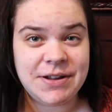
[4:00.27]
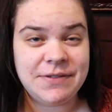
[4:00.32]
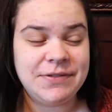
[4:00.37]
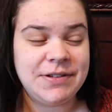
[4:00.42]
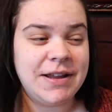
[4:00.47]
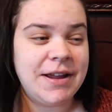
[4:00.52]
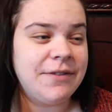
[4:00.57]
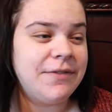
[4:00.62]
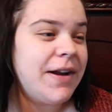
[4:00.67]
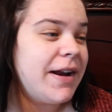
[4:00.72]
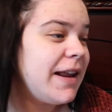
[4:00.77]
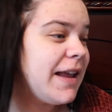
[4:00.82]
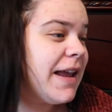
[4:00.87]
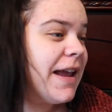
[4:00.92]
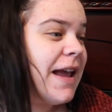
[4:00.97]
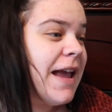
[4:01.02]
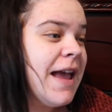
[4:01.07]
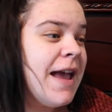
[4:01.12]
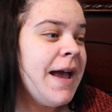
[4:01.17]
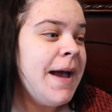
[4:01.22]
stuff to get
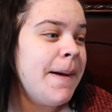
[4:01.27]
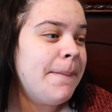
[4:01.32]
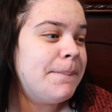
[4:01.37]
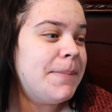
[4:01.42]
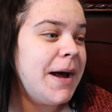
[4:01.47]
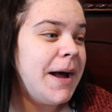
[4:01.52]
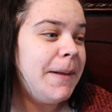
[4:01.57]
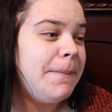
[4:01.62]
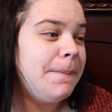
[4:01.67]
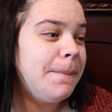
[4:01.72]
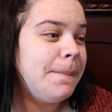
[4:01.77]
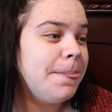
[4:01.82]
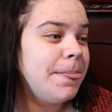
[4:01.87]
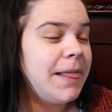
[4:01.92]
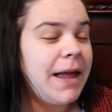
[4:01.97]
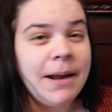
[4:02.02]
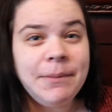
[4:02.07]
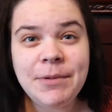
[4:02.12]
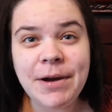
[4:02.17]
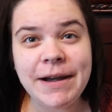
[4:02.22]
ready, but
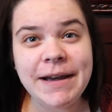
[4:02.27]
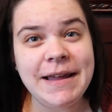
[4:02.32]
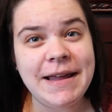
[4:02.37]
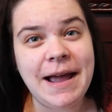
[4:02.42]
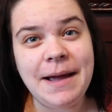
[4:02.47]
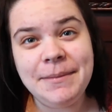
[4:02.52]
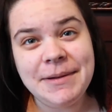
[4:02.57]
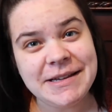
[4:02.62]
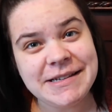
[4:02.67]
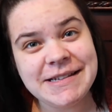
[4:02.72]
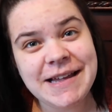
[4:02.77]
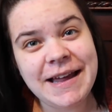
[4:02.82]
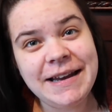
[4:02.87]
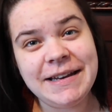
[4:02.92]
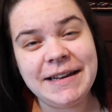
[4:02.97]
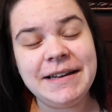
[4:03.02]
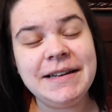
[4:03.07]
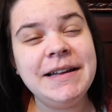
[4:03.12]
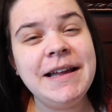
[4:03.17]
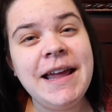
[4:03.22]
I'm ready. I'm
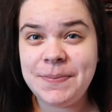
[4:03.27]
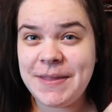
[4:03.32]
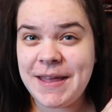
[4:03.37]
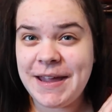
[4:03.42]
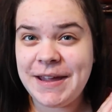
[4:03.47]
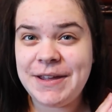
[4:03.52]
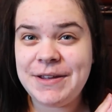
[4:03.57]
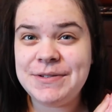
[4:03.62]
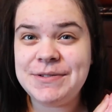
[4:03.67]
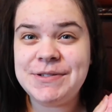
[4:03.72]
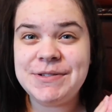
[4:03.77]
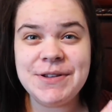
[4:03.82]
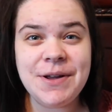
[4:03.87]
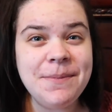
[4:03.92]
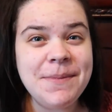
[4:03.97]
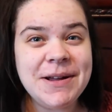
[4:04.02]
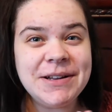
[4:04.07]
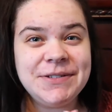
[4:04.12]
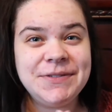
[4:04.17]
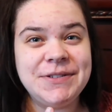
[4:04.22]
excited. Thank you so
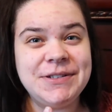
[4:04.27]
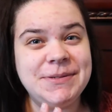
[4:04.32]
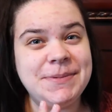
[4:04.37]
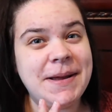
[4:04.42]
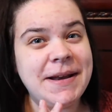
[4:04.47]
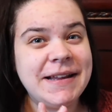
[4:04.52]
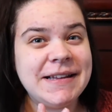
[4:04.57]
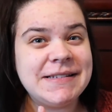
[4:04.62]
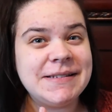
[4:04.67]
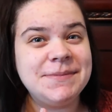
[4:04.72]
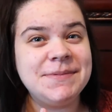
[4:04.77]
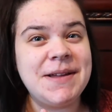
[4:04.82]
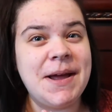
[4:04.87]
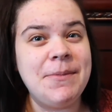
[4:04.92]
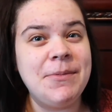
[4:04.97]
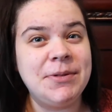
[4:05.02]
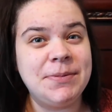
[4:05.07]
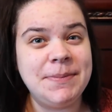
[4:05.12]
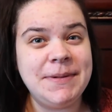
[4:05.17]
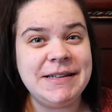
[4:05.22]
much for spending some
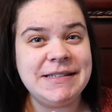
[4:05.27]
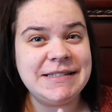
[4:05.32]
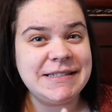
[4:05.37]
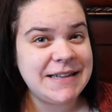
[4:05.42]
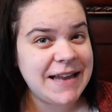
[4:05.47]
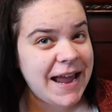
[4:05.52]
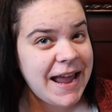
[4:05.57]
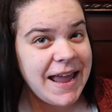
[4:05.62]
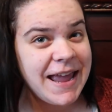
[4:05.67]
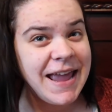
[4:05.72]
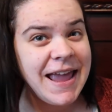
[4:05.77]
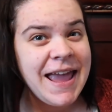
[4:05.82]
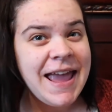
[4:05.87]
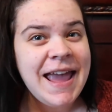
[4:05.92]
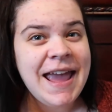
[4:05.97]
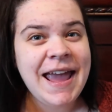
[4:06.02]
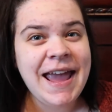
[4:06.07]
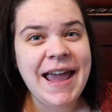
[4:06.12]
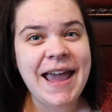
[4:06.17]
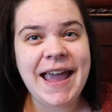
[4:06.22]
time with me today,
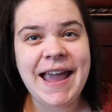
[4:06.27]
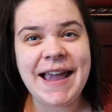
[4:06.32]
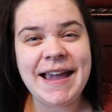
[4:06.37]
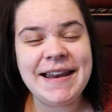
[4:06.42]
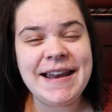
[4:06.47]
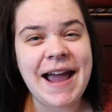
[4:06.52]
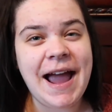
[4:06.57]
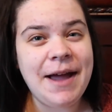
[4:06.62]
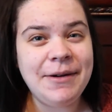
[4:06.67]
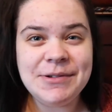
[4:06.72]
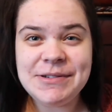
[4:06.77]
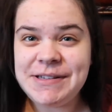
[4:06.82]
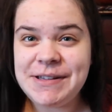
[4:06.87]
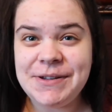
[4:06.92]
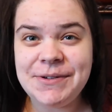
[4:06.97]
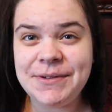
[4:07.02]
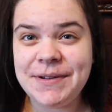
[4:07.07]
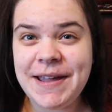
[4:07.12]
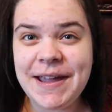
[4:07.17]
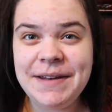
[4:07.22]
and I will
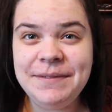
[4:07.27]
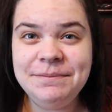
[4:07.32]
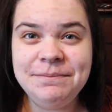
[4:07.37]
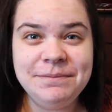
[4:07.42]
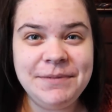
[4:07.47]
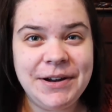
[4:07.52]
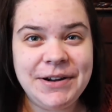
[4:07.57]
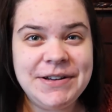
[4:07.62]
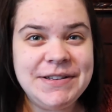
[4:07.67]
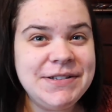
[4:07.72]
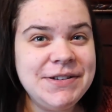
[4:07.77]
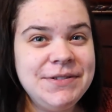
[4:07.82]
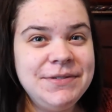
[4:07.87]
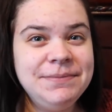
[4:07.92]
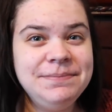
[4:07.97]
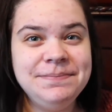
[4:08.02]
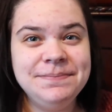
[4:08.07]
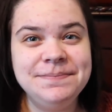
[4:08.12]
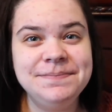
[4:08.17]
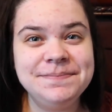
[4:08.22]
see you again very
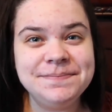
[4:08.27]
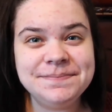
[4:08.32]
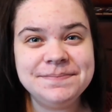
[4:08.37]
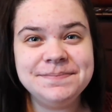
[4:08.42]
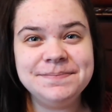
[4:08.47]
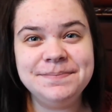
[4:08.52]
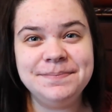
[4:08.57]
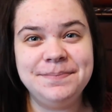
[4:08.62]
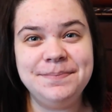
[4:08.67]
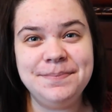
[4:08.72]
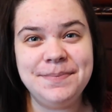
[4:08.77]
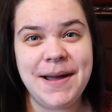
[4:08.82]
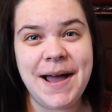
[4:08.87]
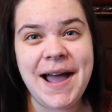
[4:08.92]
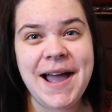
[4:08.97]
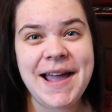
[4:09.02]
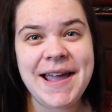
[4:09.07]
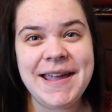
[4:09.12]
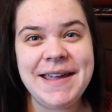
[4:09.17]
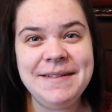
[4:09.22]
soon.
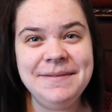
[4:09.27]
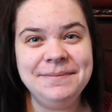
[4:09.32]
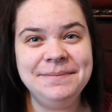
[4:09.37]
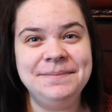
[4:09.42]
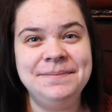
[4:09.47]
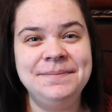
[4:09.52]
Bye!